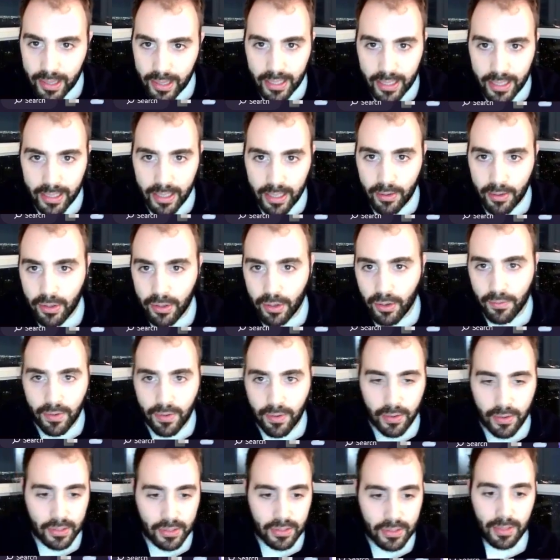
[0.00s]
write that down,
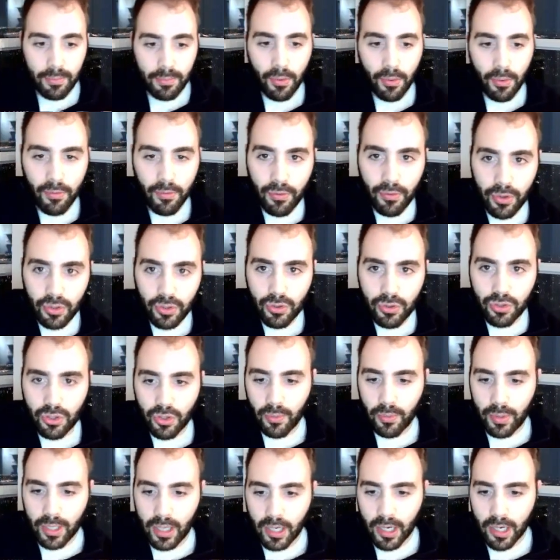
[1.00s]
very simple for you.
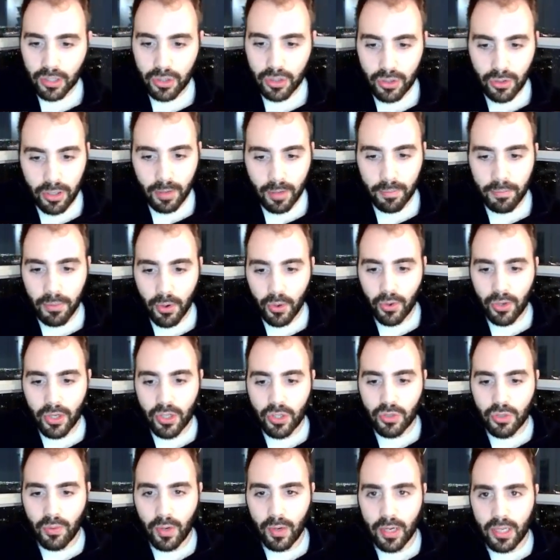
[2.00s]
So we got two
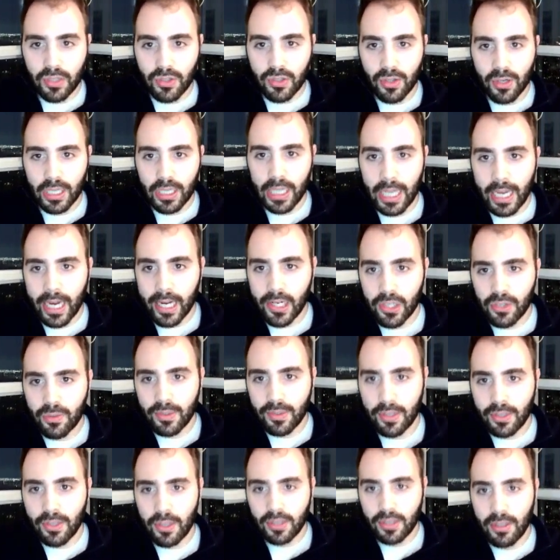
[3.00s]
components. One is our cash
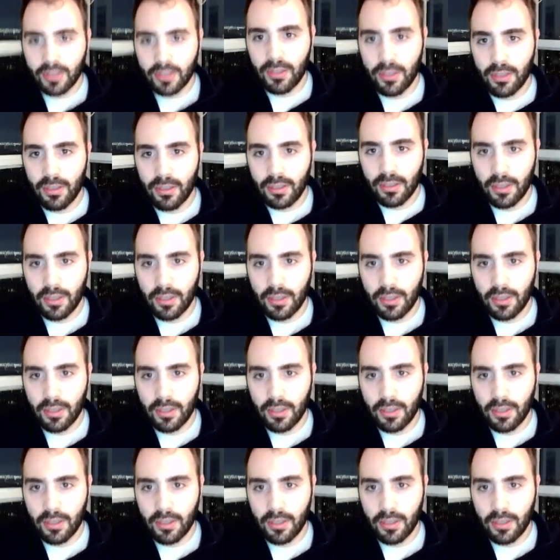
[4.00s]
return,